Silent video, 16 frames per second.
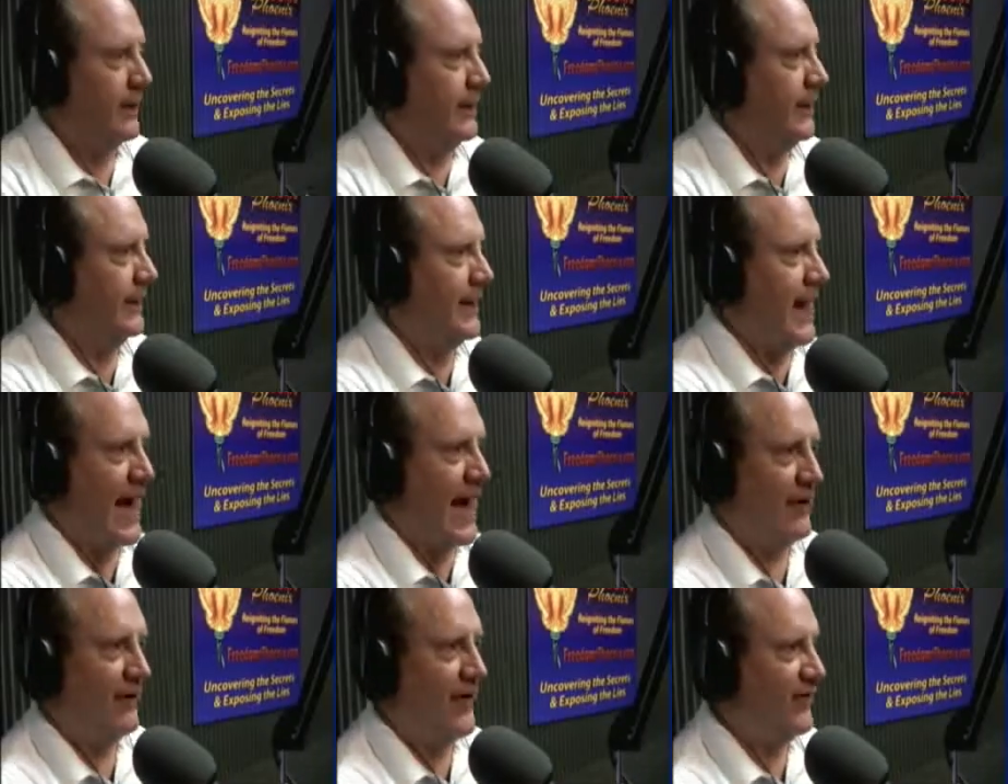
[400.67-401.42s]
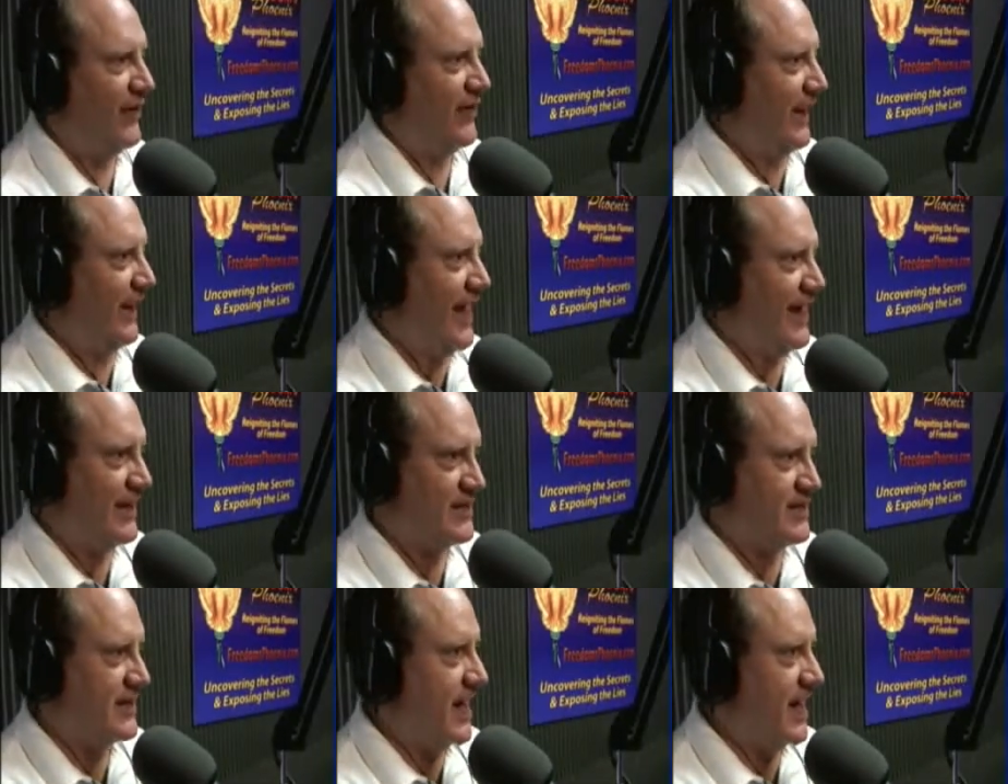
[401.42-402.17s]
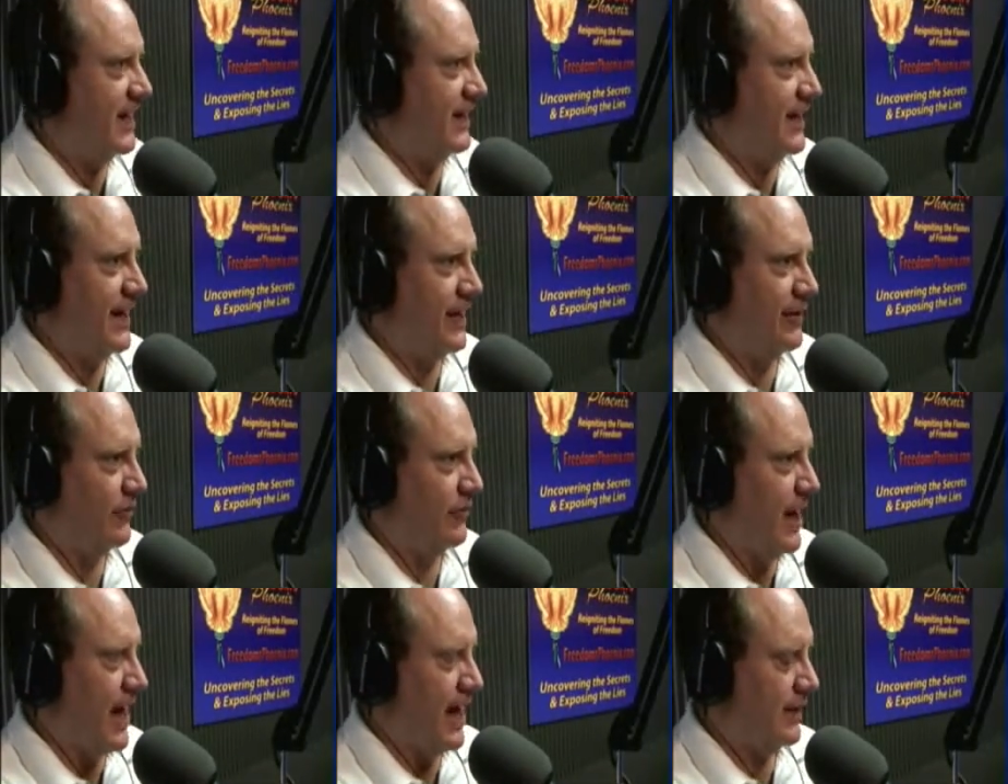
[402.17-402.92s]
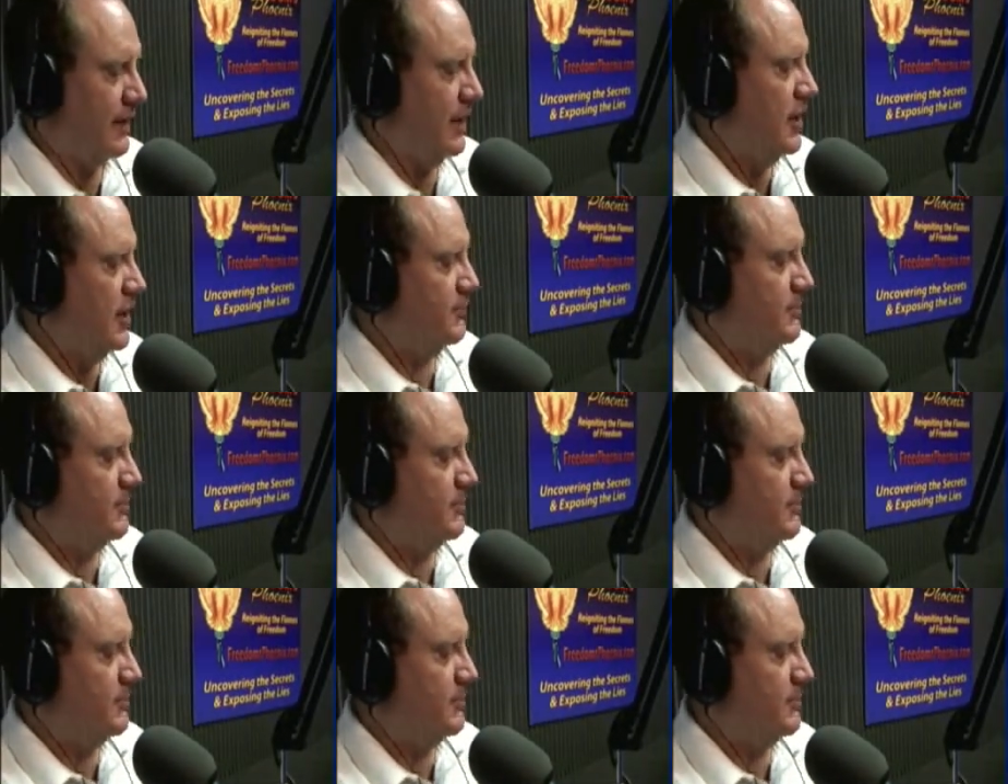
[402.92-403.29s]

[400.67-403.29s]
getting out of Afghanistan and Iraq.